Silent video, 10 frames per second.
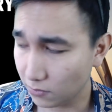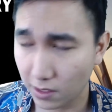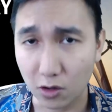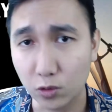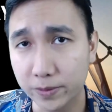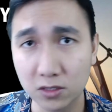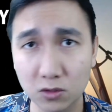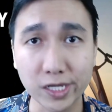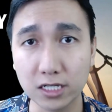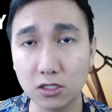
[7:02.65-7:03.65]
I opened the
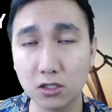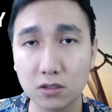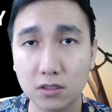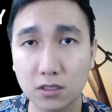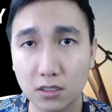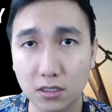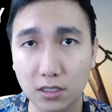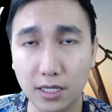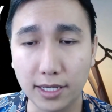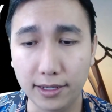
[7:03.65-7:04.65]
window
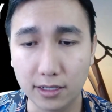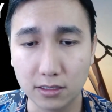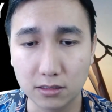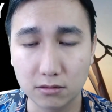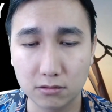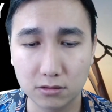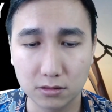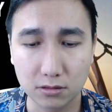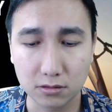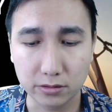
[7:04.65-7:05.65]
and
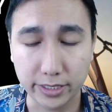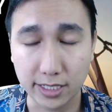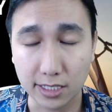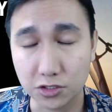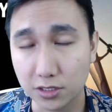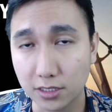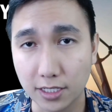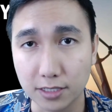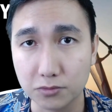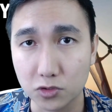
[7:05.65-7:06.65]
they actually
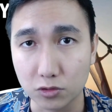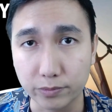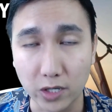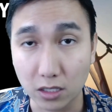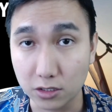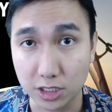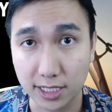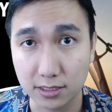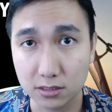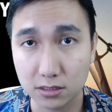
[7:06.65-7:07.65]
came to
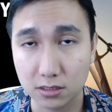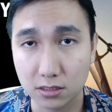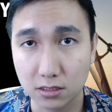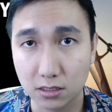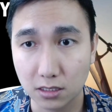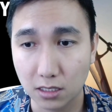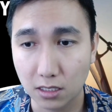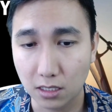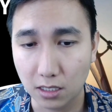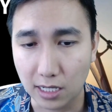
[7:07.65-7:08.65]
apologize.
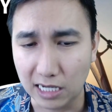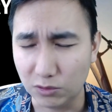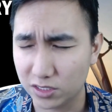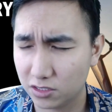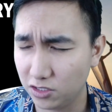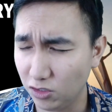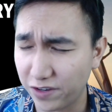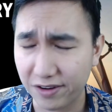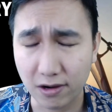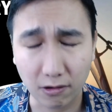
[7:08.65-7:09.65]
I was still
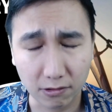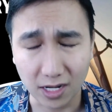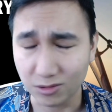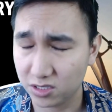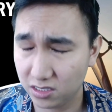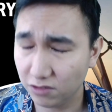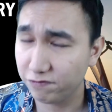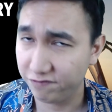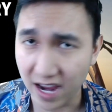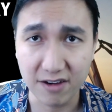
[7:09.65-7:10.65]
very hurt. I was still
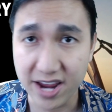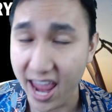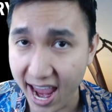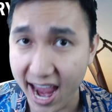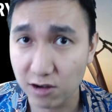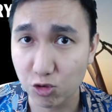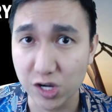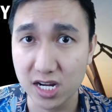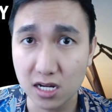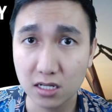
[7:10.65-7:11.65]
very angry.